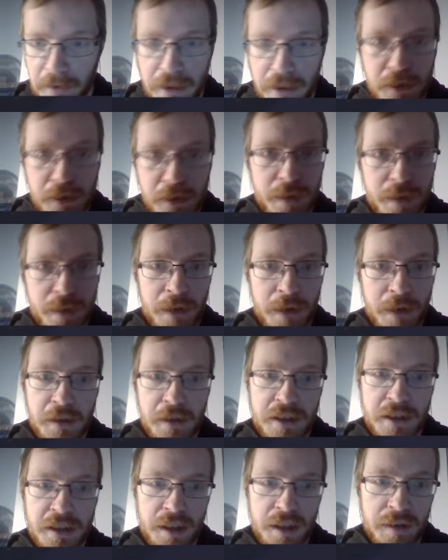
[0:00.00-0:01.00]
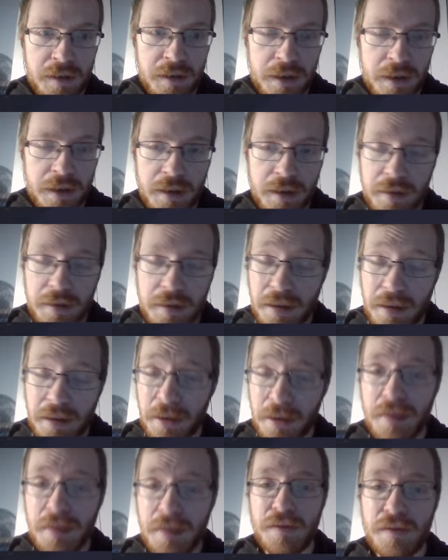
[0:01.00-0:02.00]
about region guessing this. Oh, it's
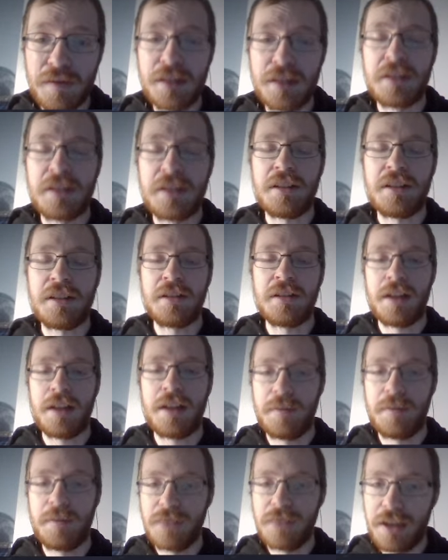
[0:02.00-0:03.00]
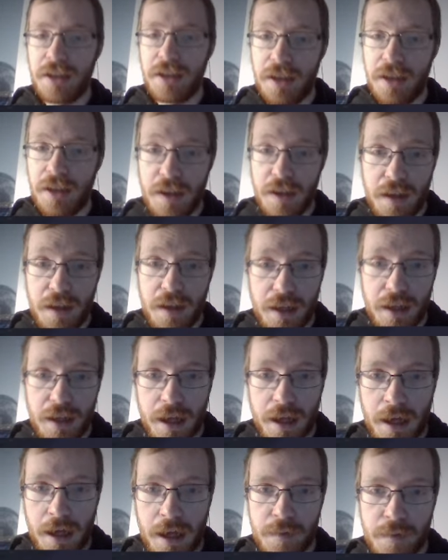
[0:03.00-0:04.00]
Finland, okay.
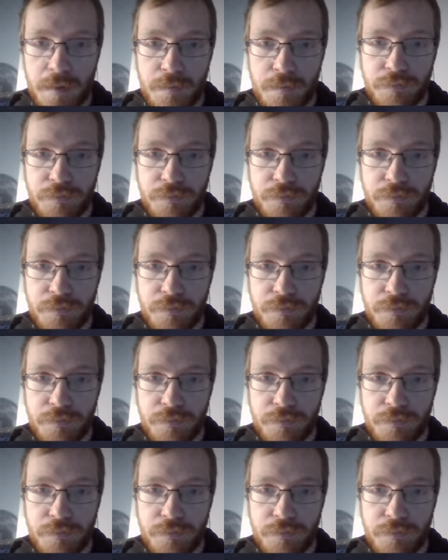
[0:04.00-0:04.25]
Um,